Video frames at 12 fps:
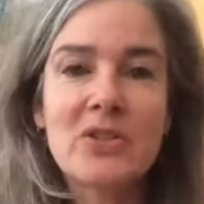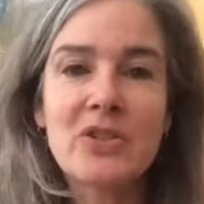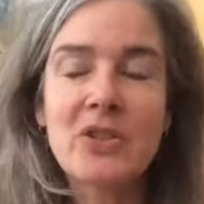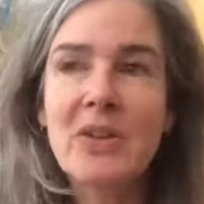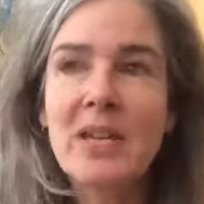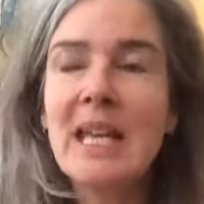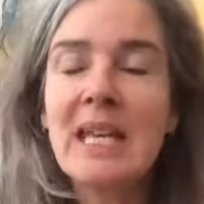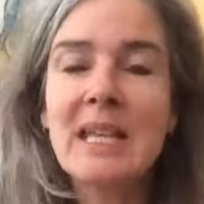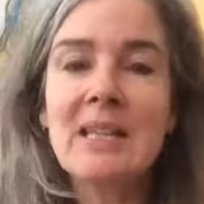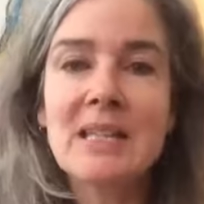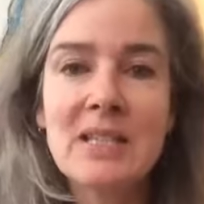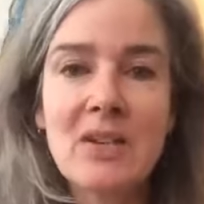So healing
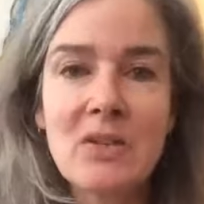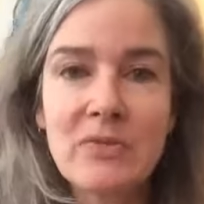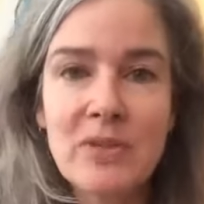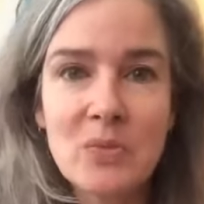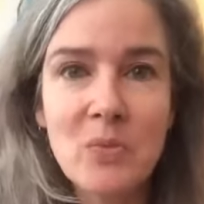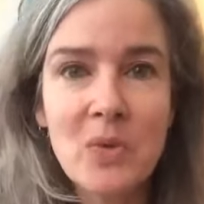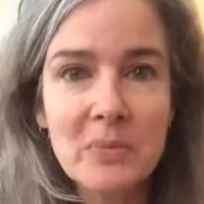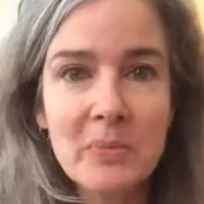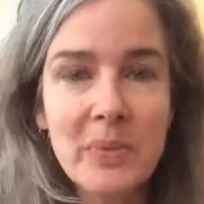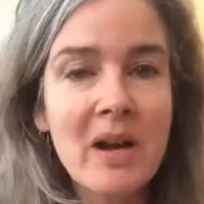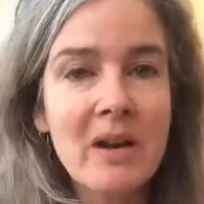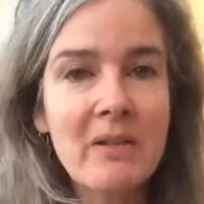the self is one
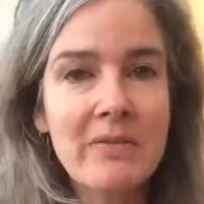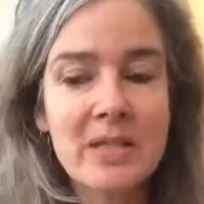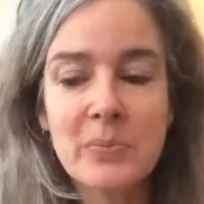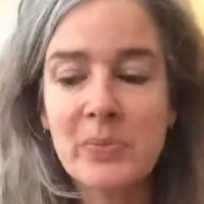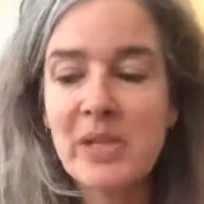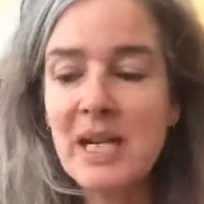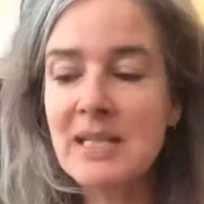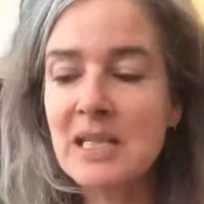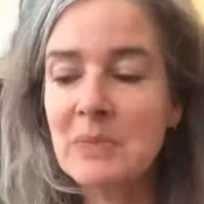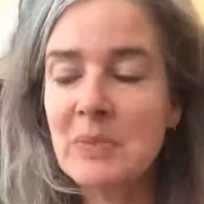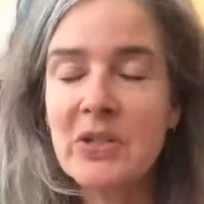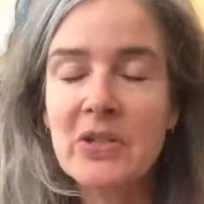part of this practice,
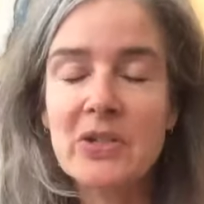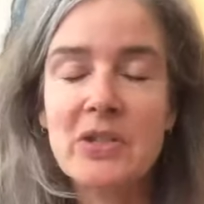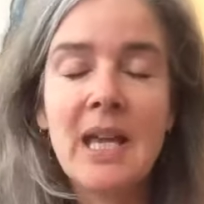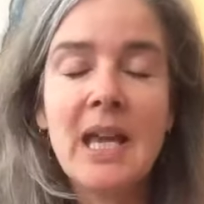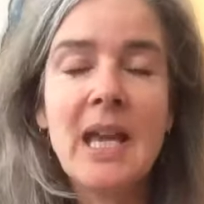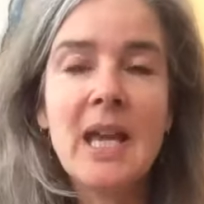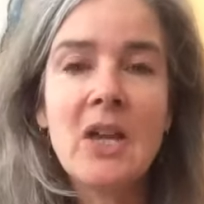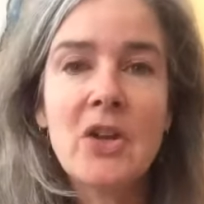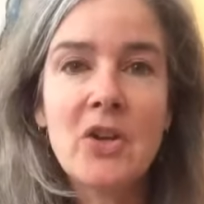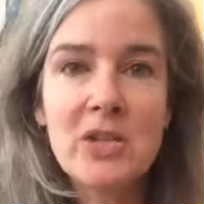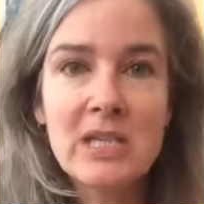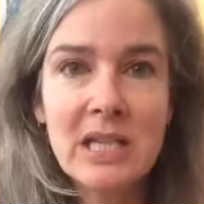because
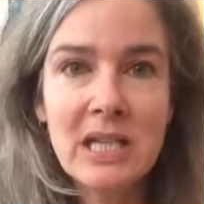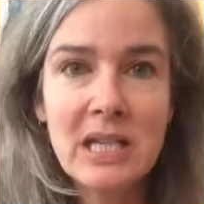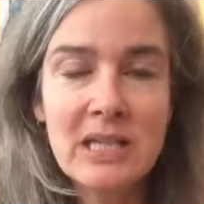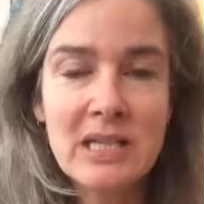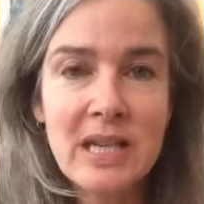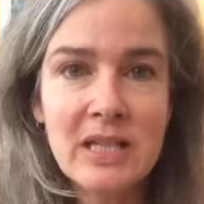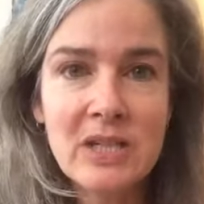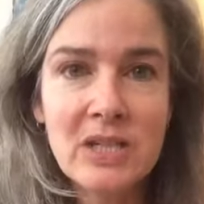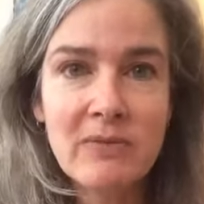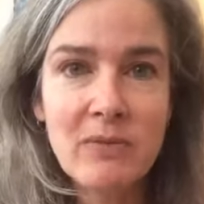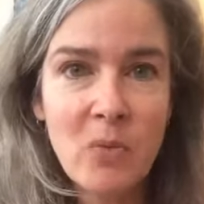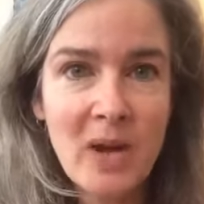Kundalini is the energy
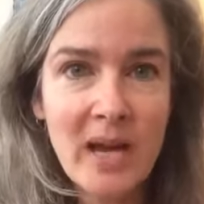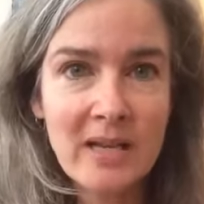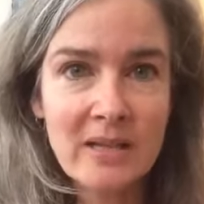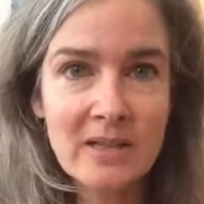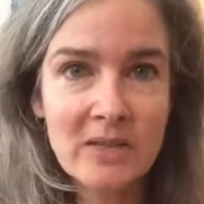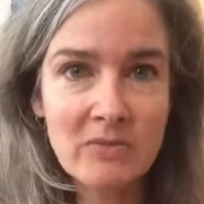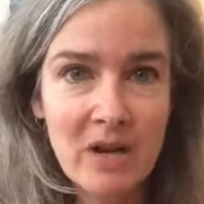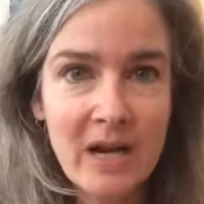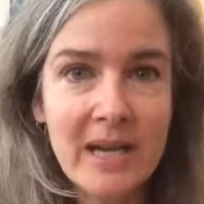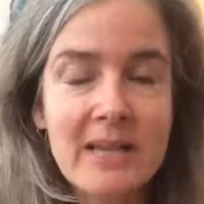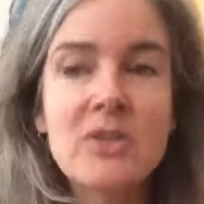of awareness, right?